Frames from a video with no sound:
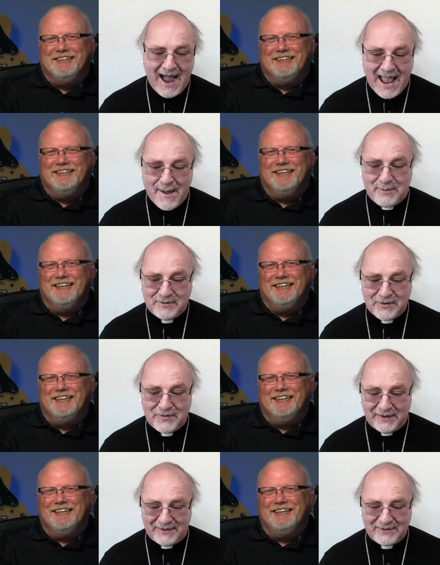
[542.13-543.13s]
Speaker 1: I happen to
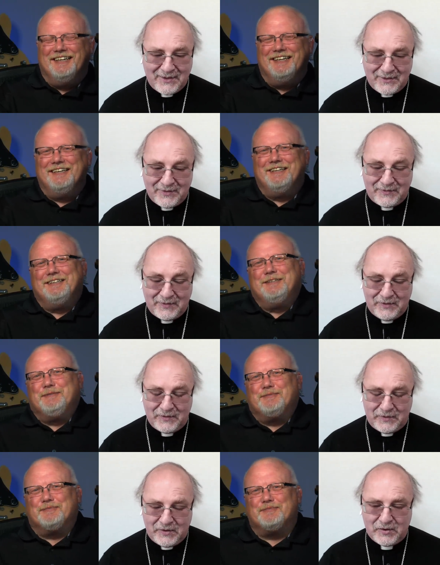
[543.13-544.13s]
think that
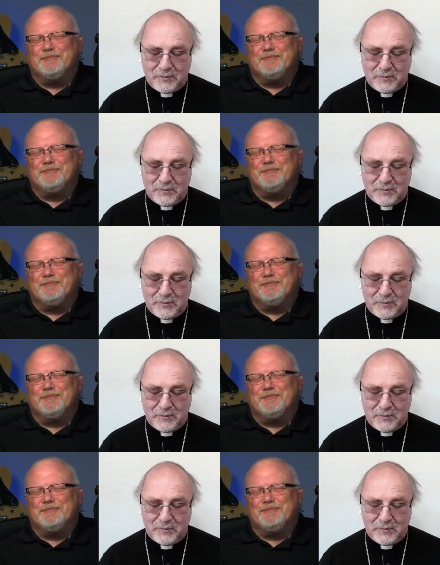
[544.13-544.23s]
the that the